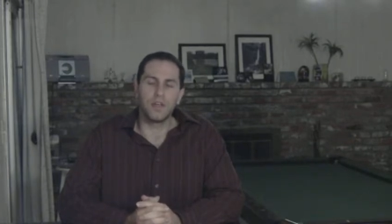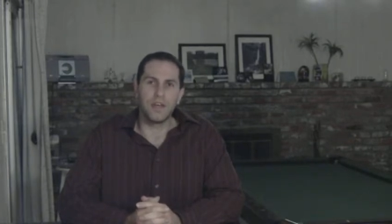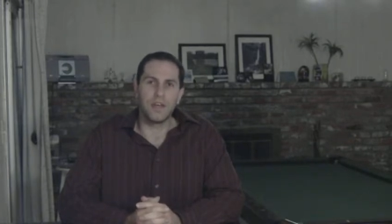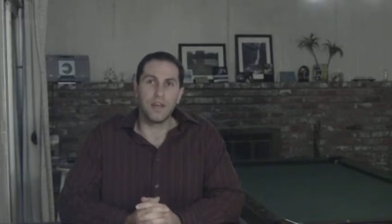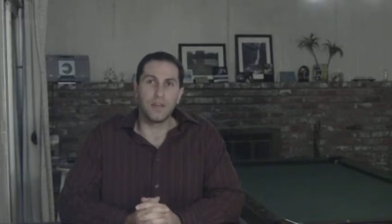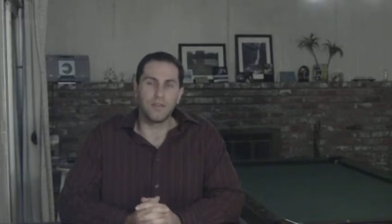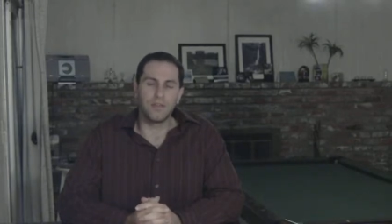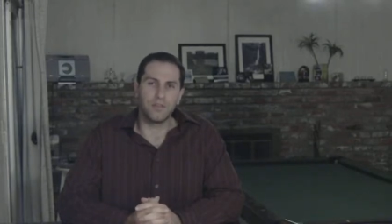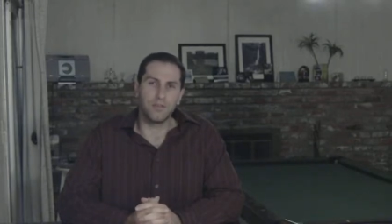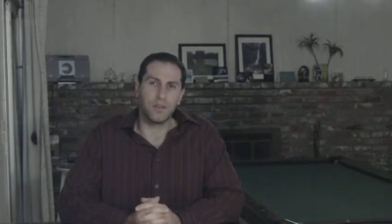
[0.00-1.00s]
and
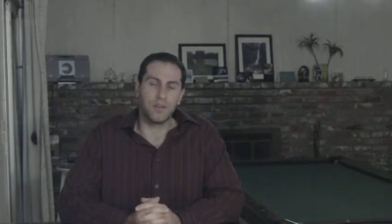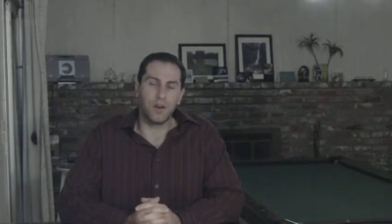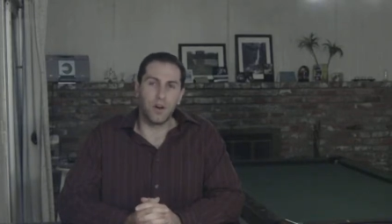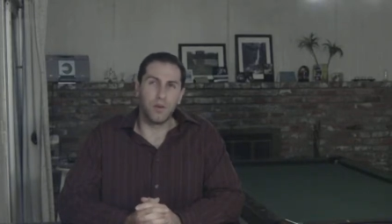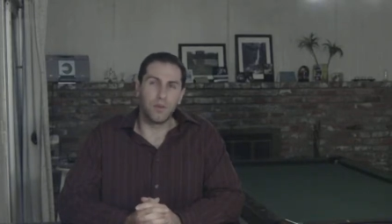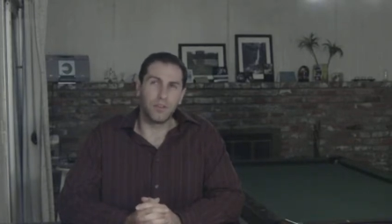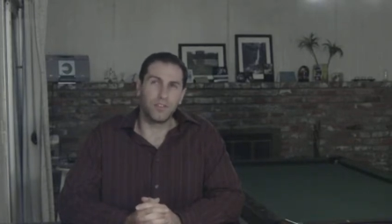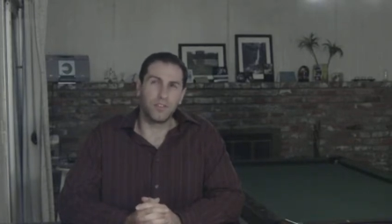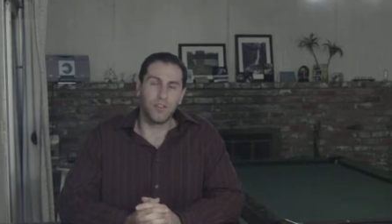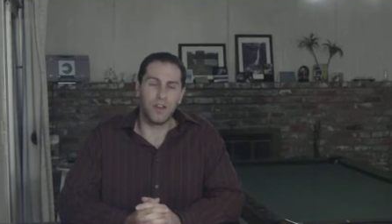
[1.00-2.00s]
you know,
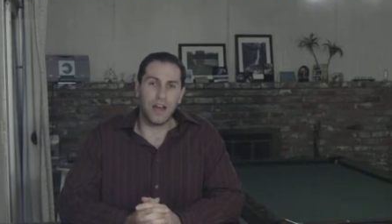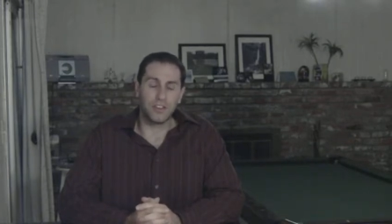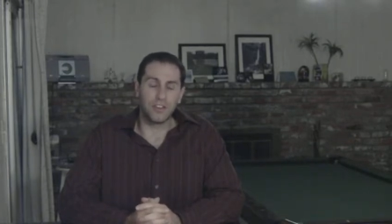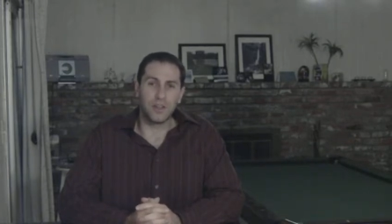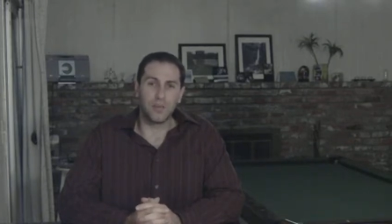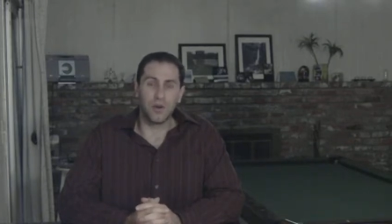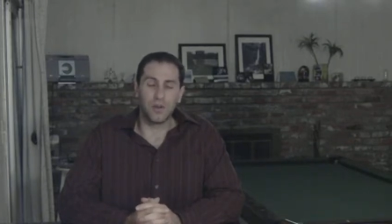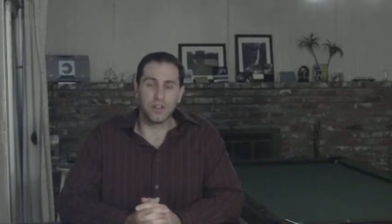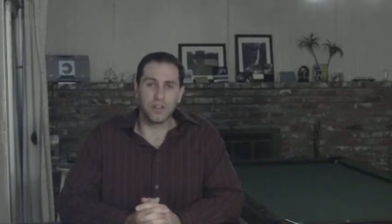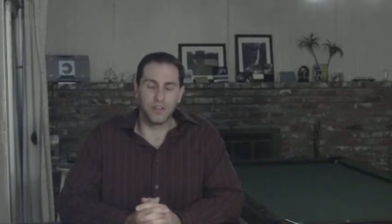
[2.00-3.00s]
almost, well actually they
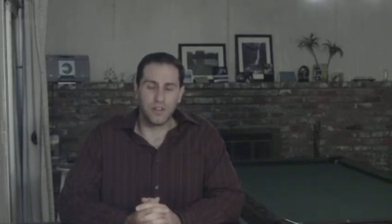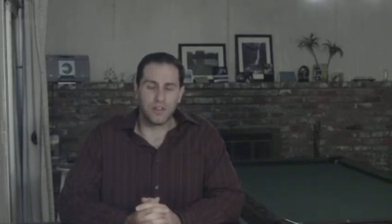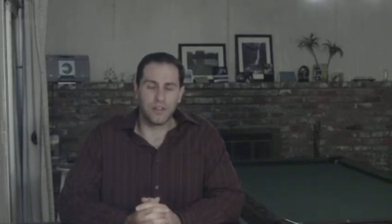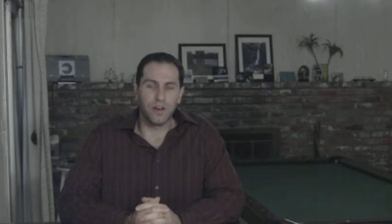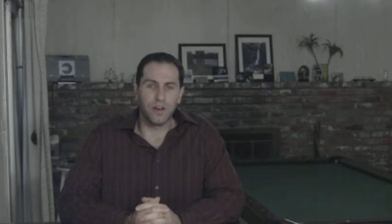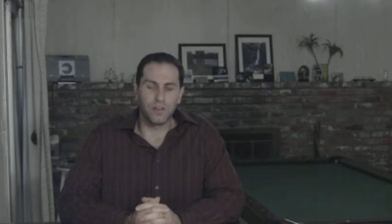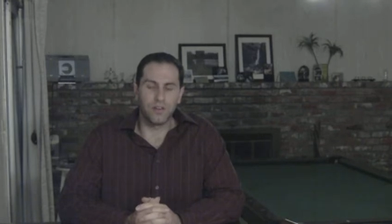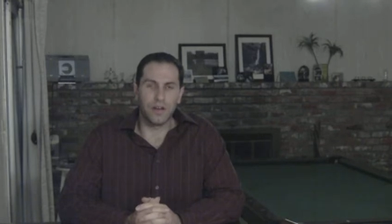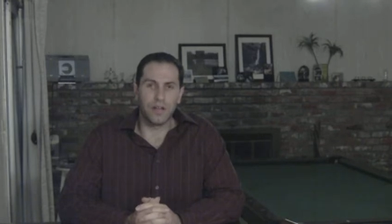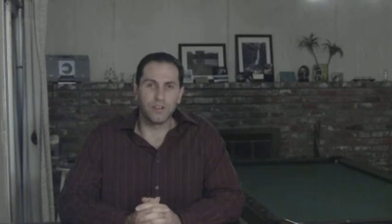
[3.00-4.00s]
broke into the
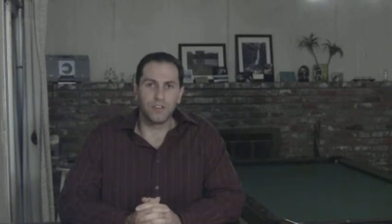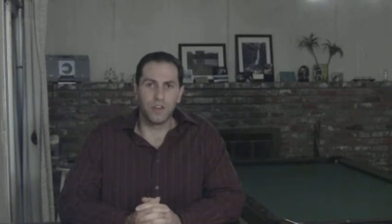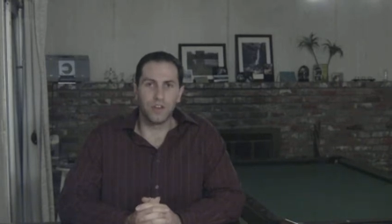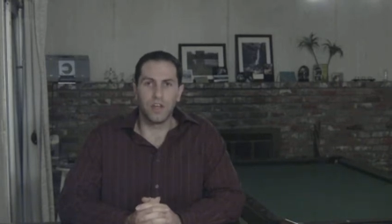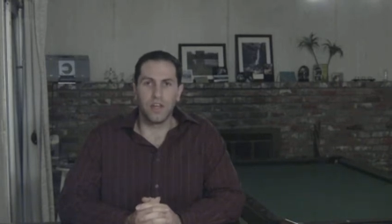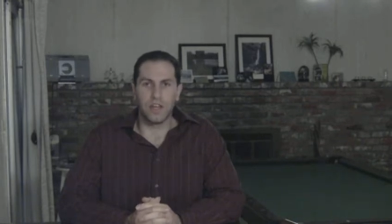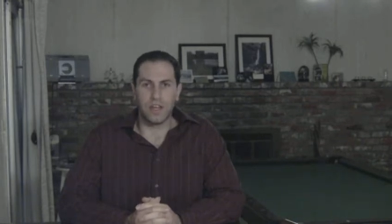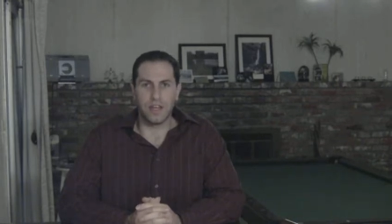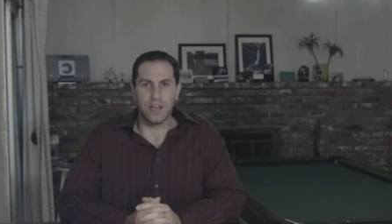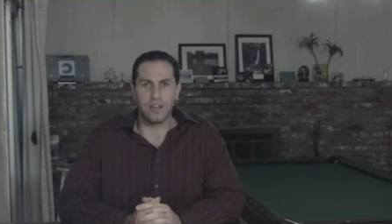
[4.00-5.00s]
$7 range
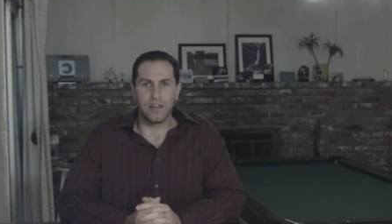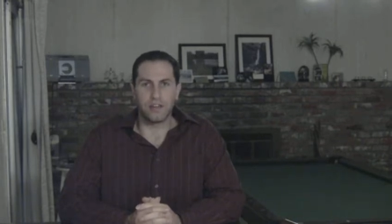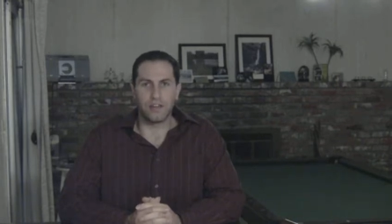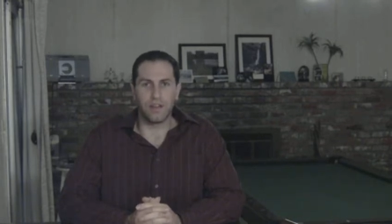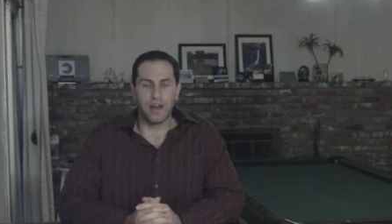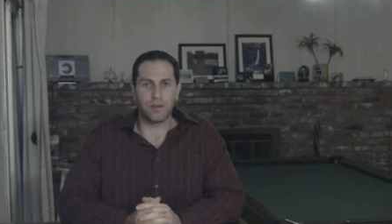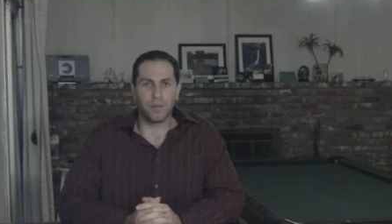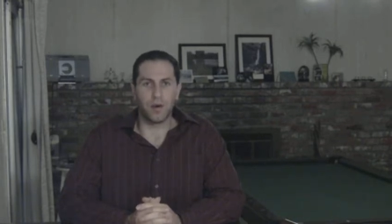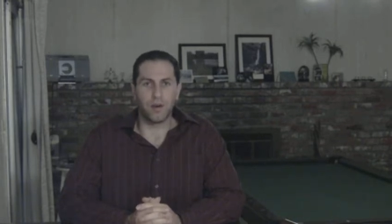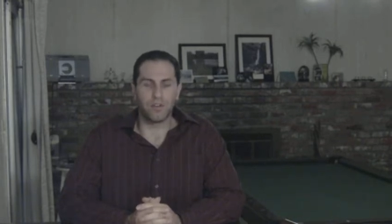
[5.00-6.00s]
in the latter
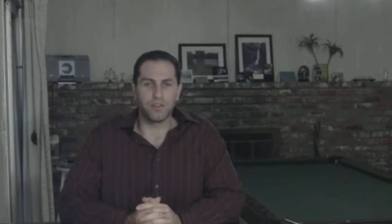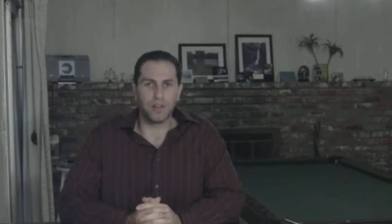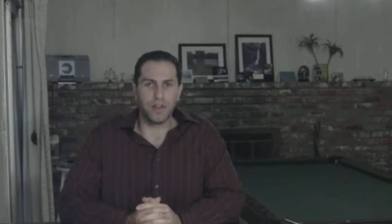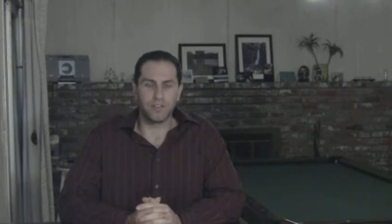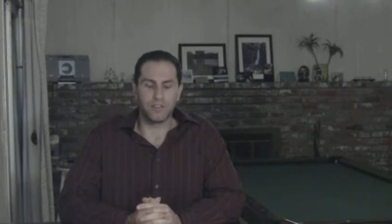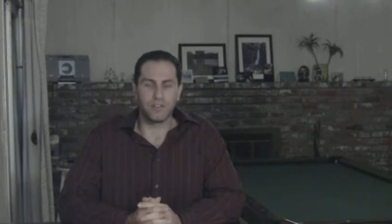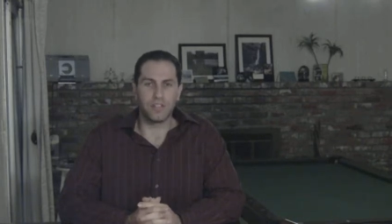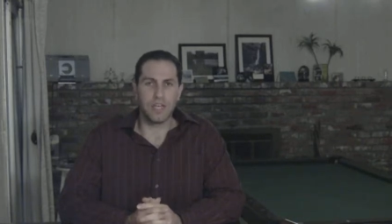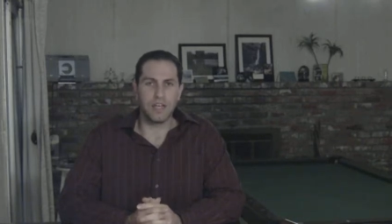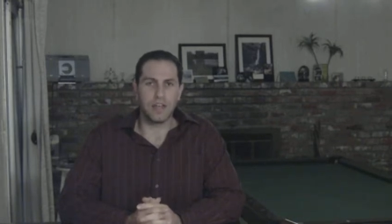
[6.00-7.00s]
part of
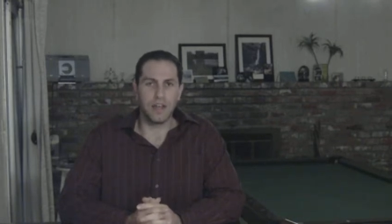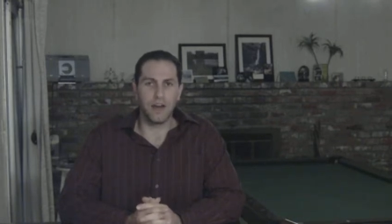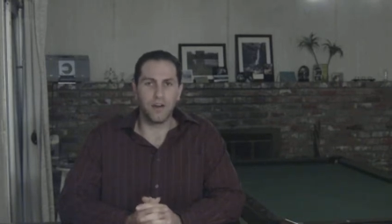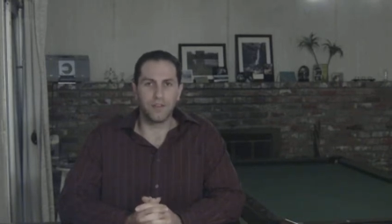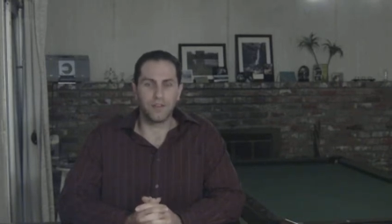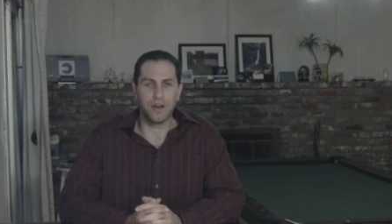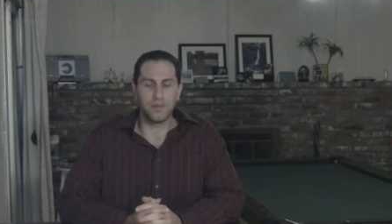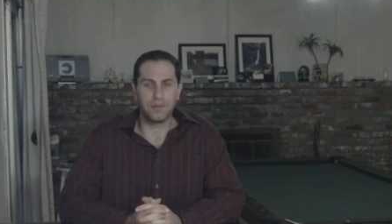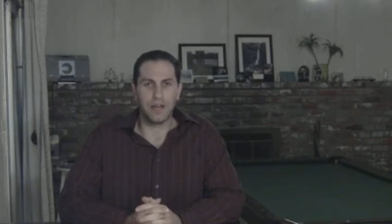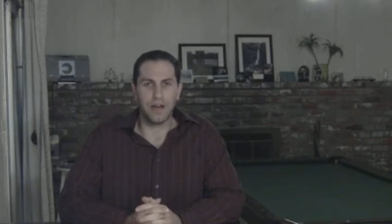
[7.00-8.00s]
2010 and now have
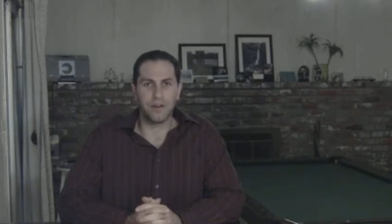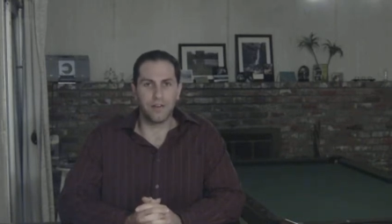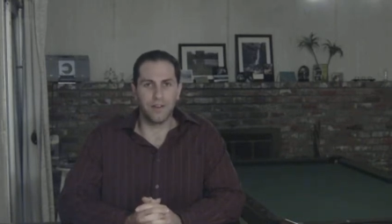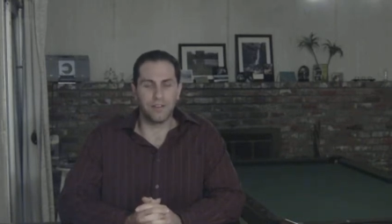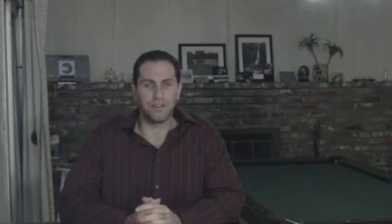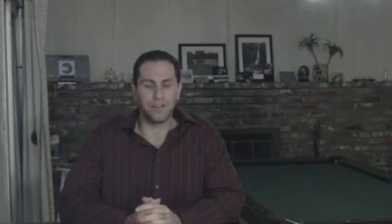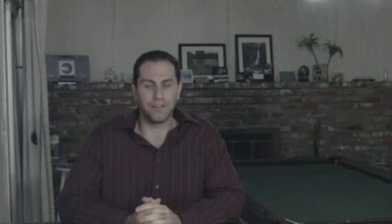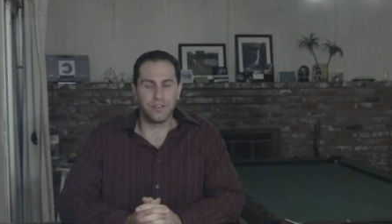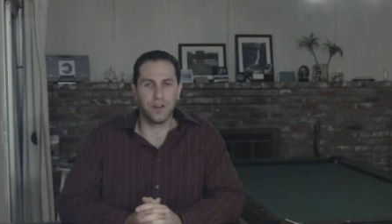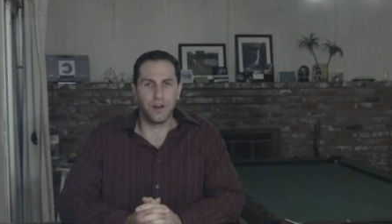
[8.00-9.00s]
come down around
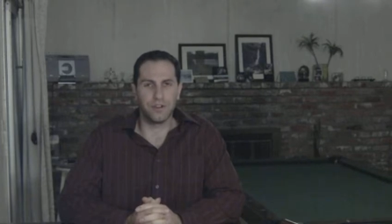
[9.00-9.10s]
$50.